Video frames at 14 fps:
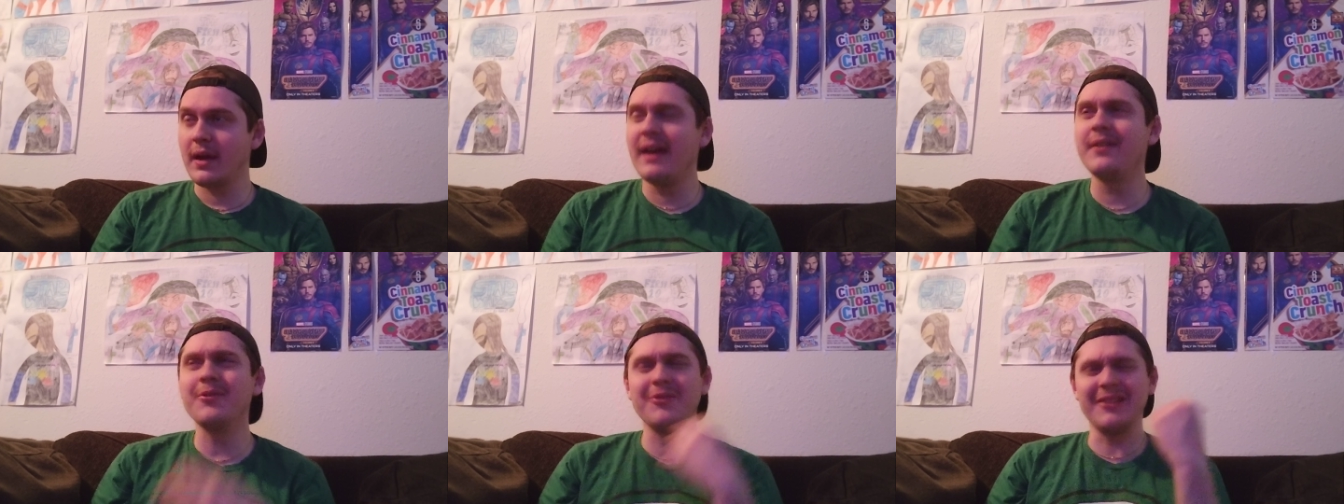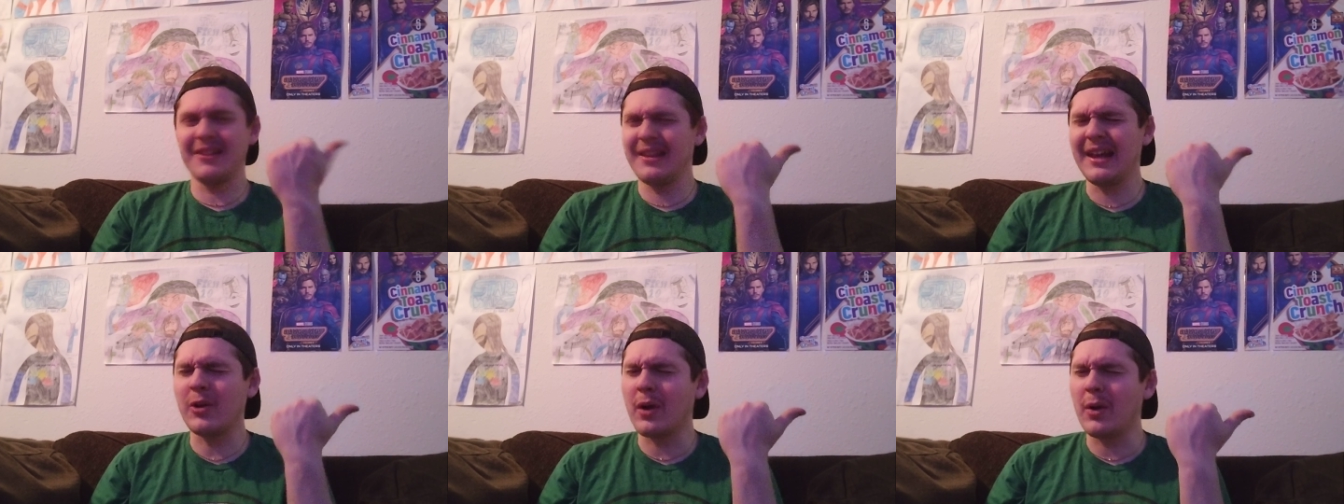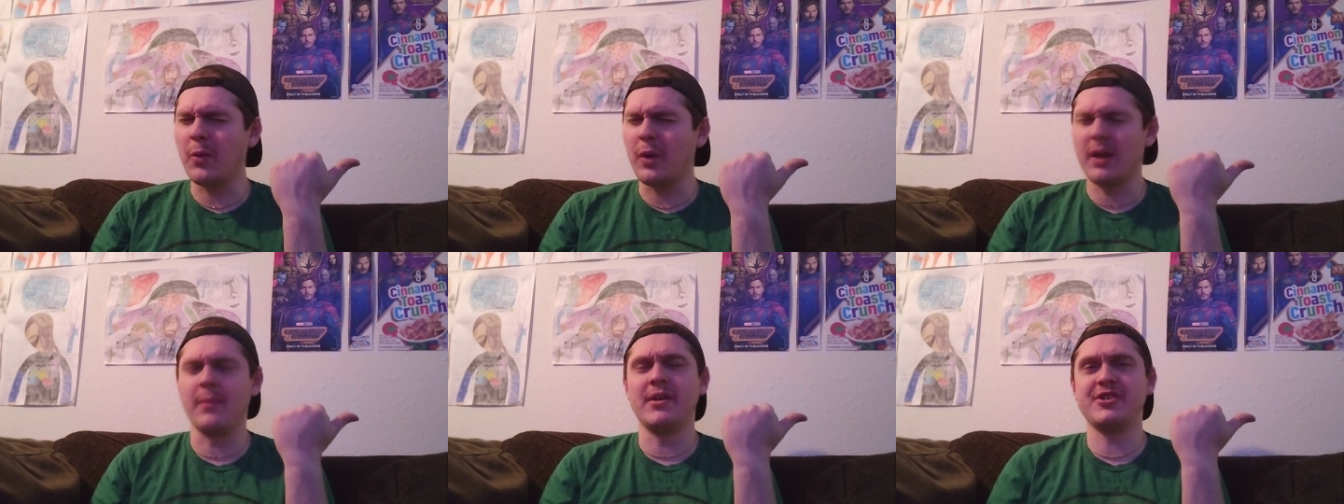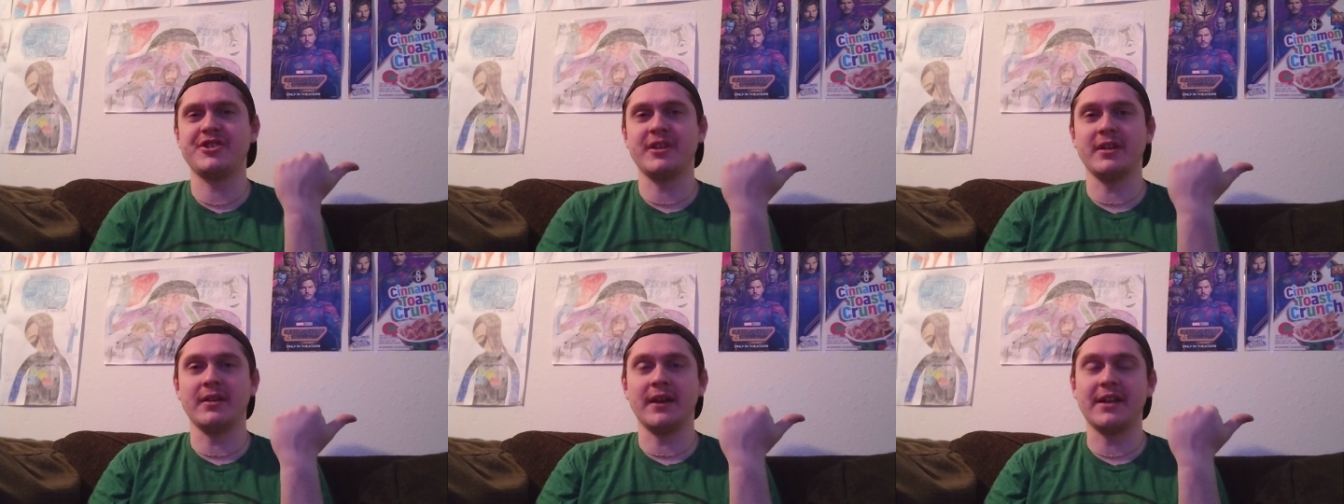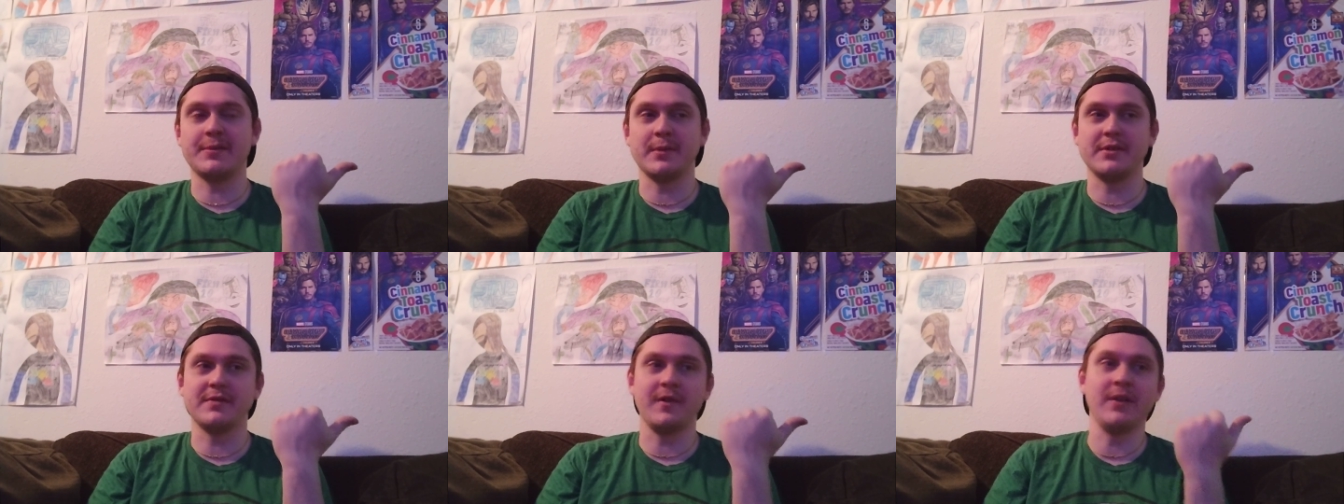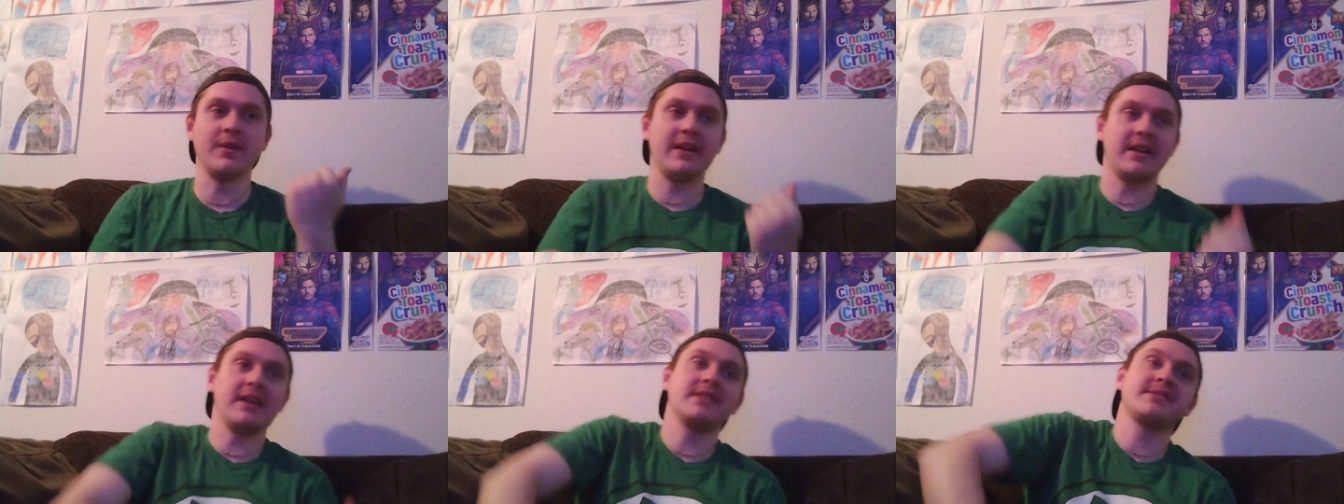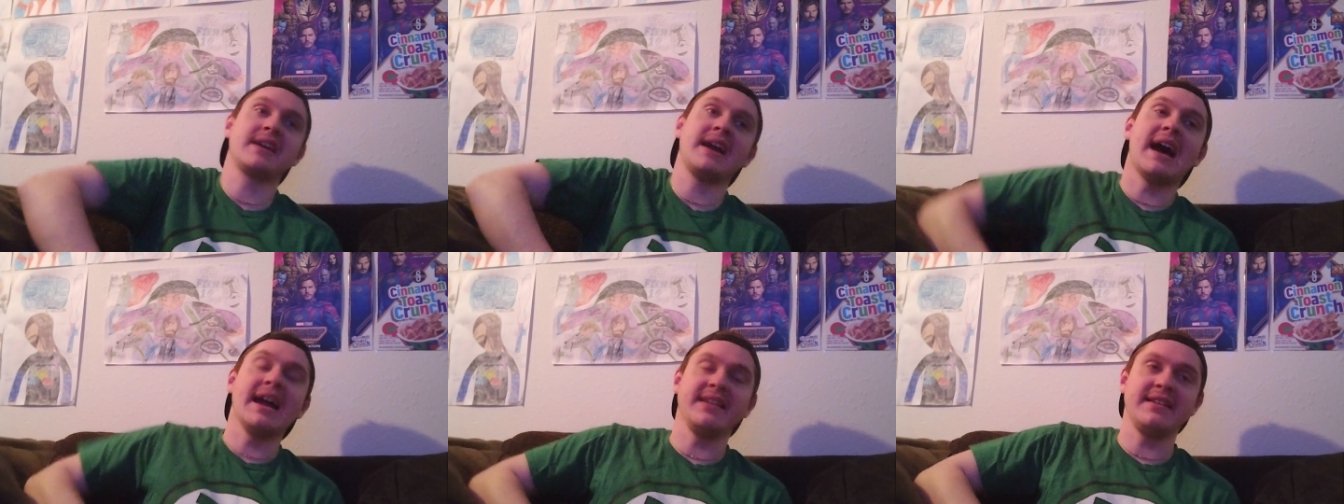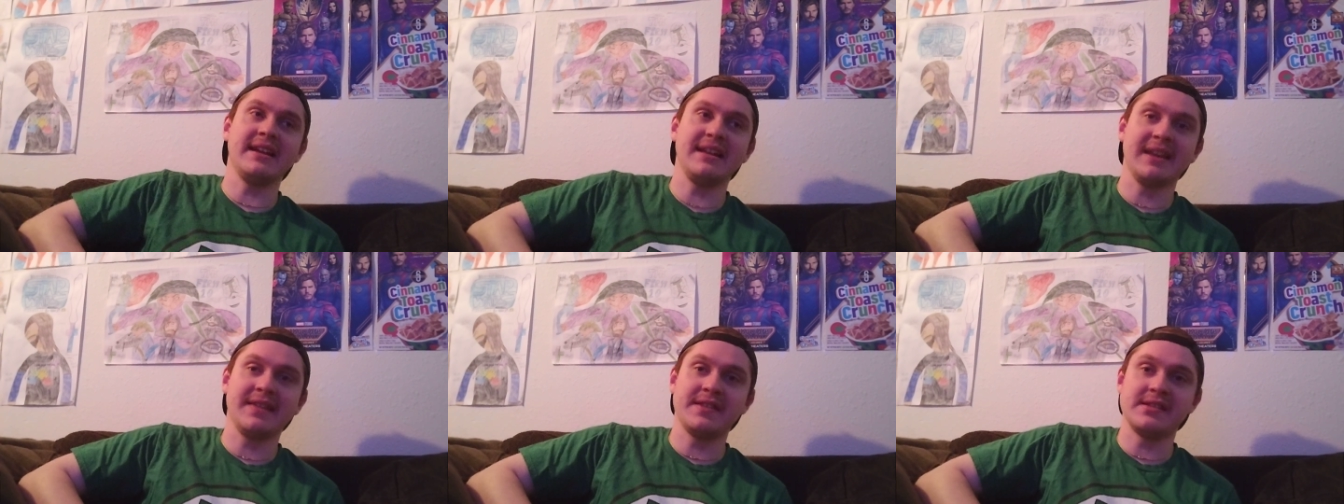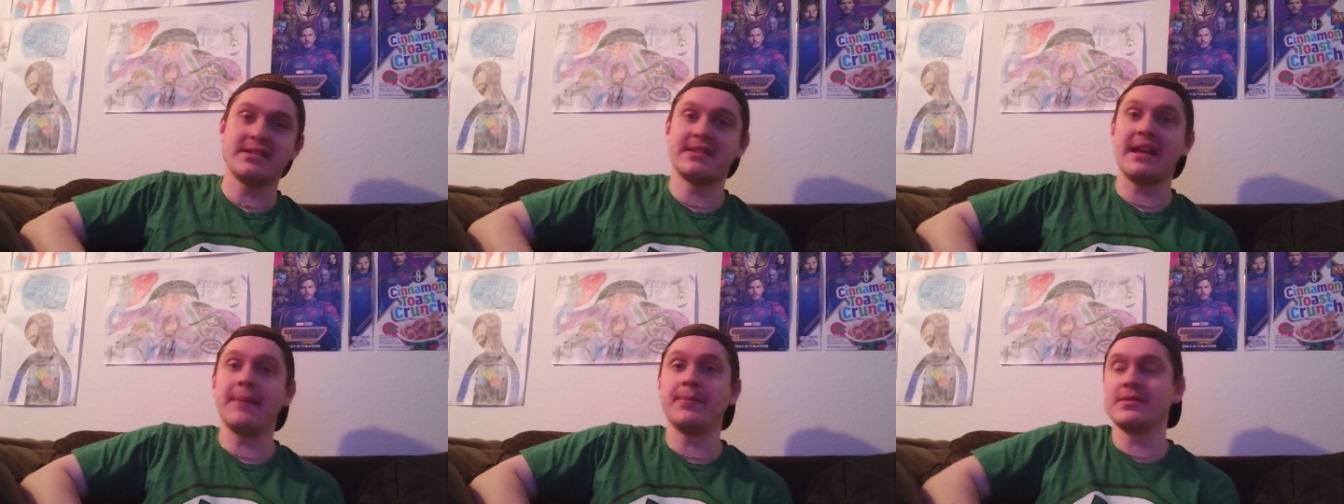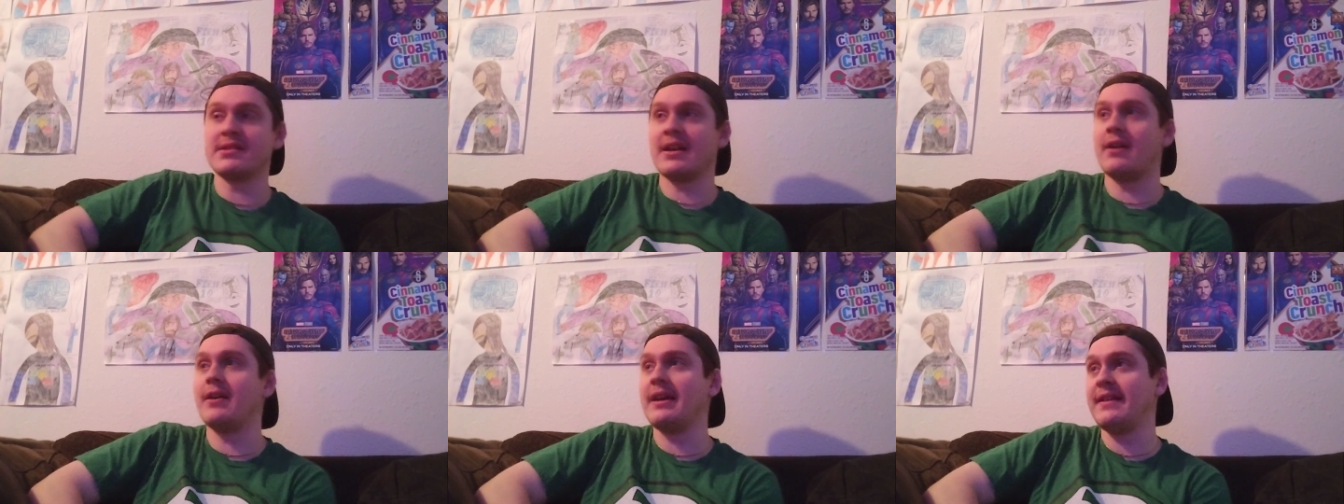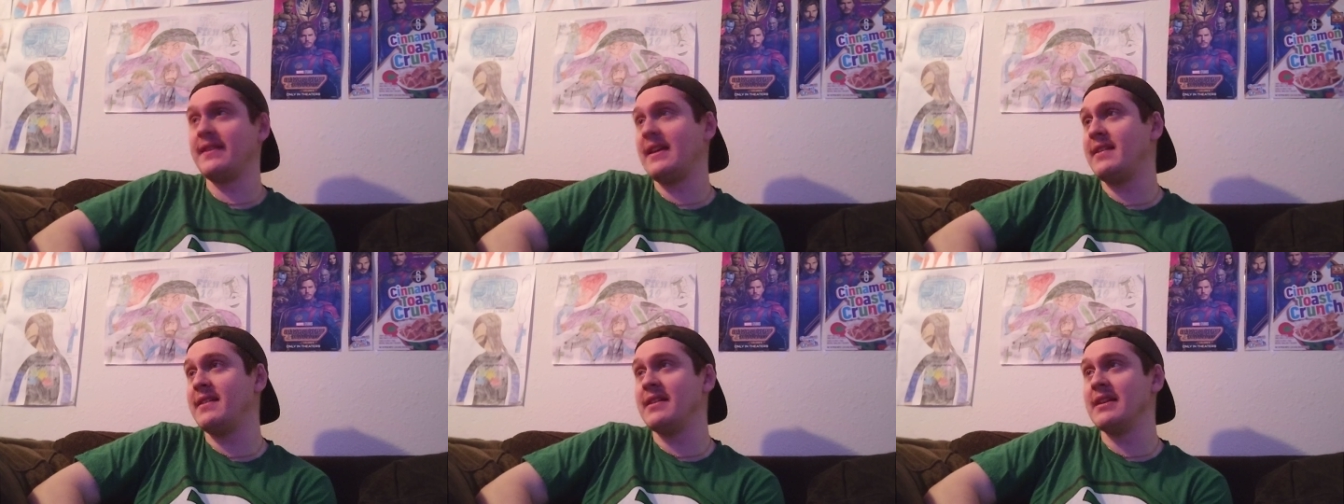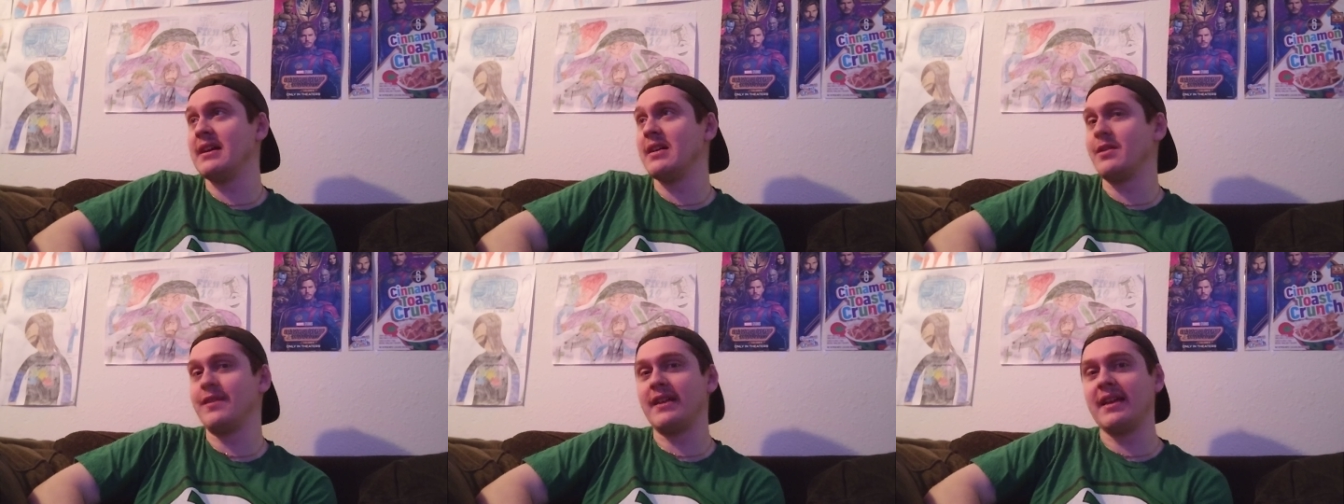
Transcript: and like what what I mentioned in last month's video, like yes, I, I did get the staples out and they did not hurt.